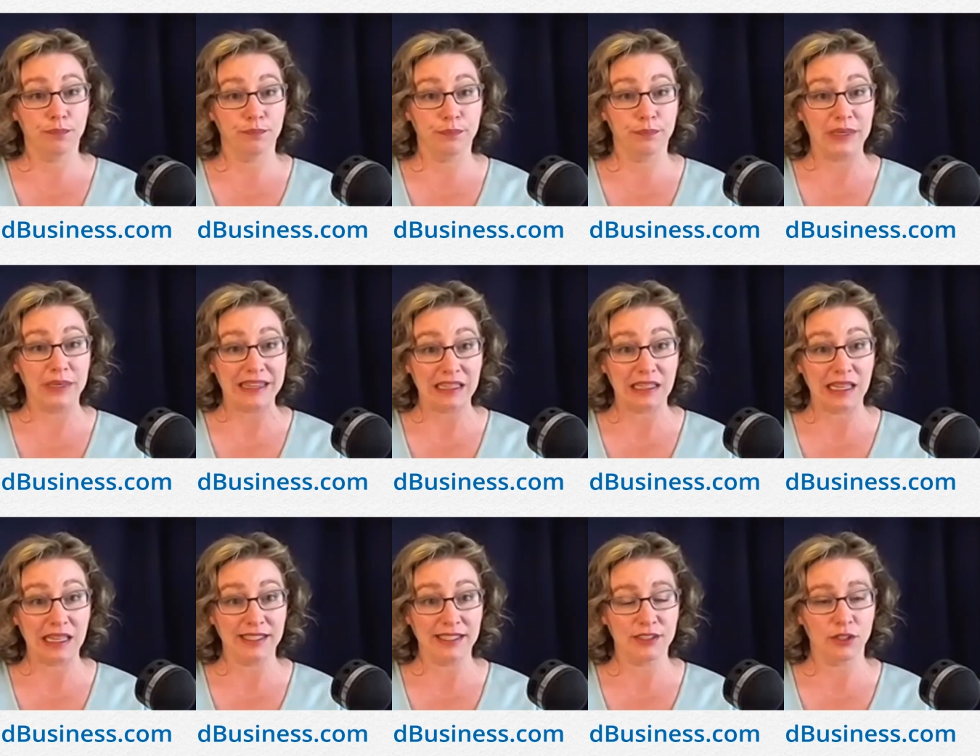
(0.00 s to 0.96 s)
be the
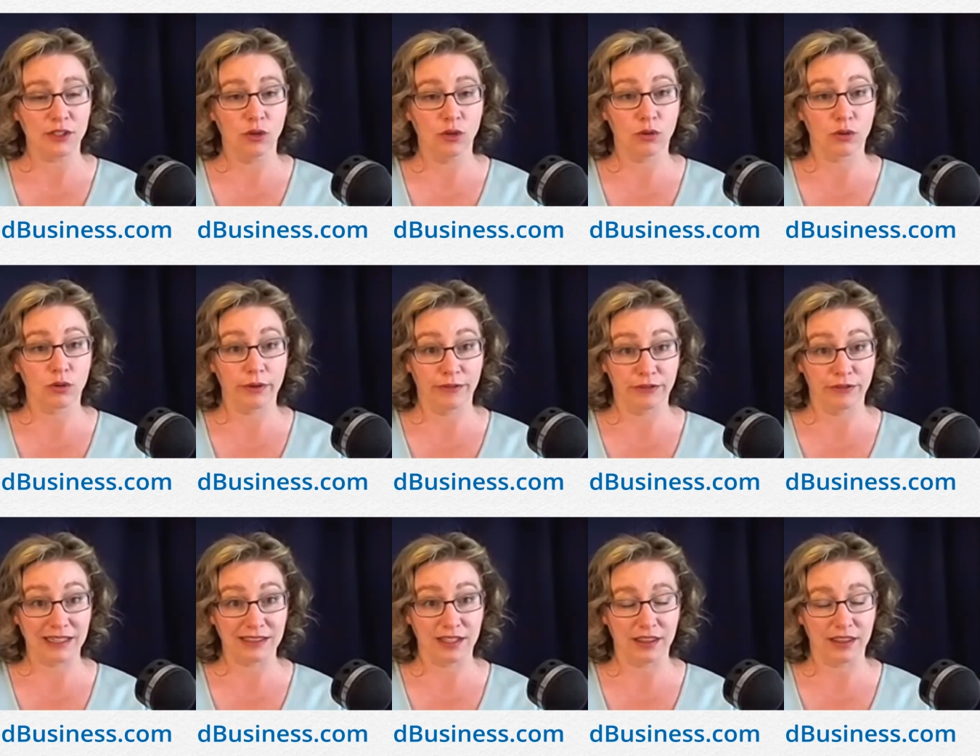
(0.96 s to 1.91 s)
light or
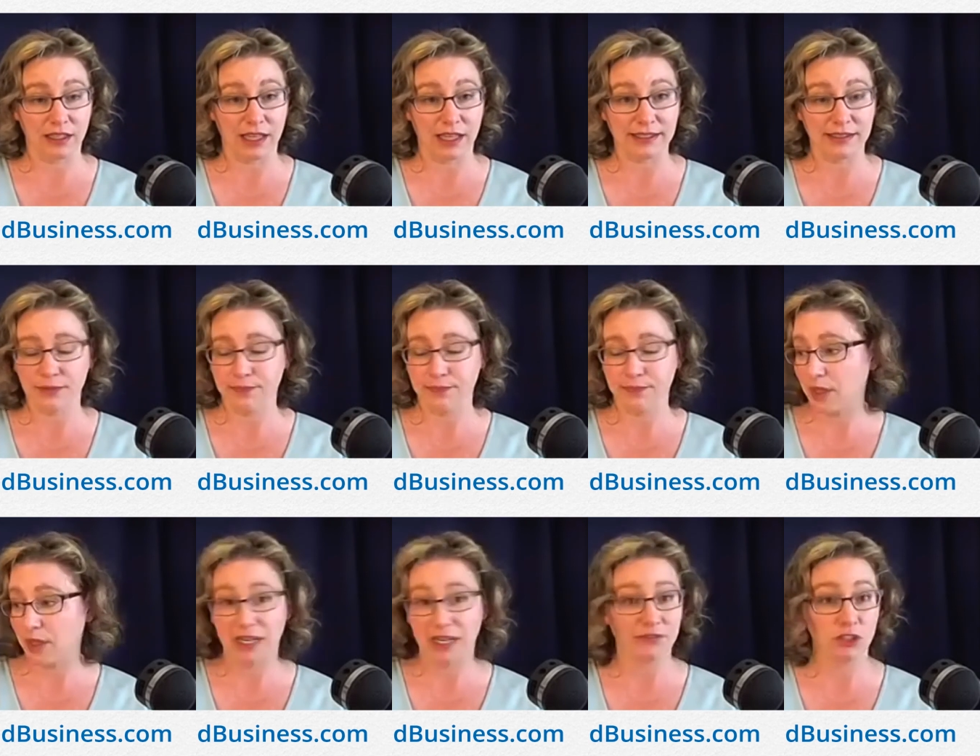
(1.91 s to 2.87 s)
reflect the light. I'm
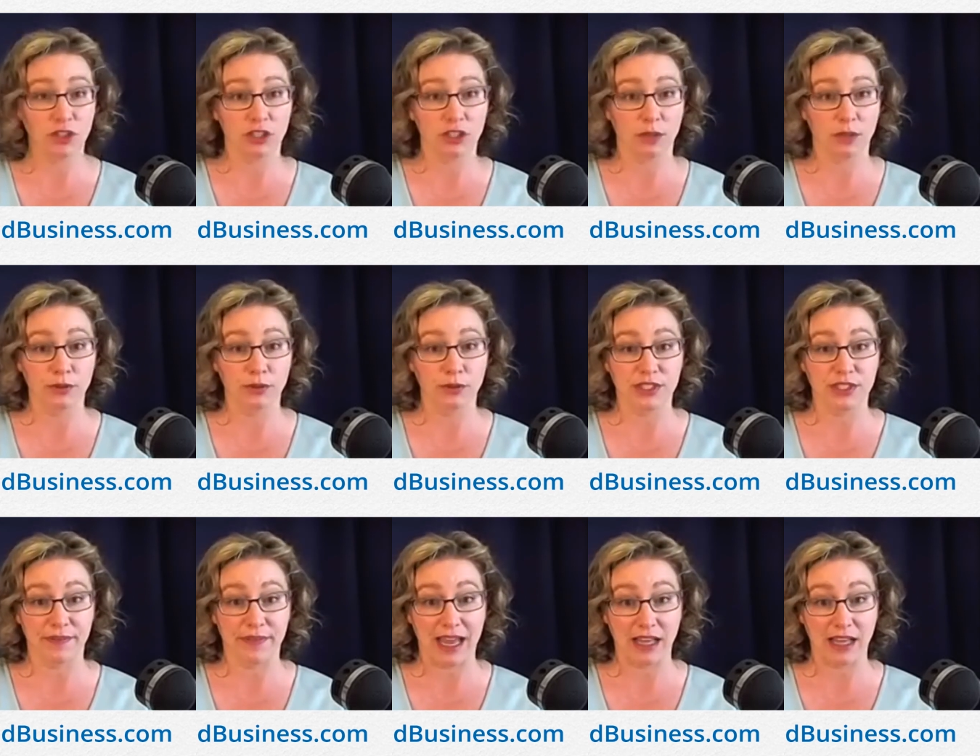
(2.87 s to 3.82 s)
going to have to look up who said
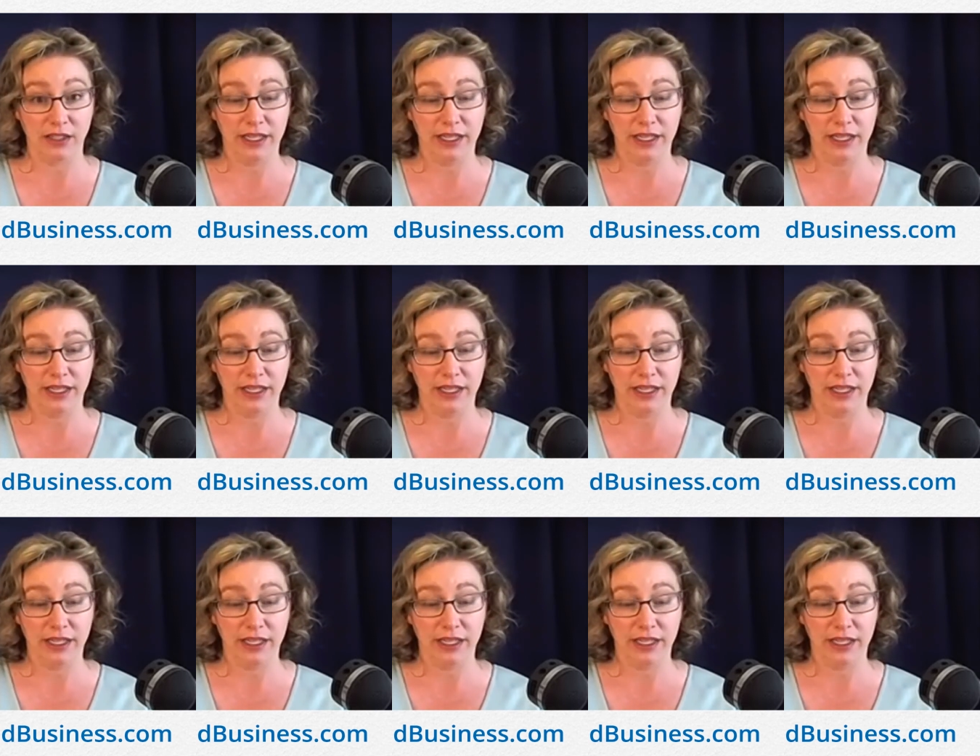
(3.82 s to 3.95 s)
that.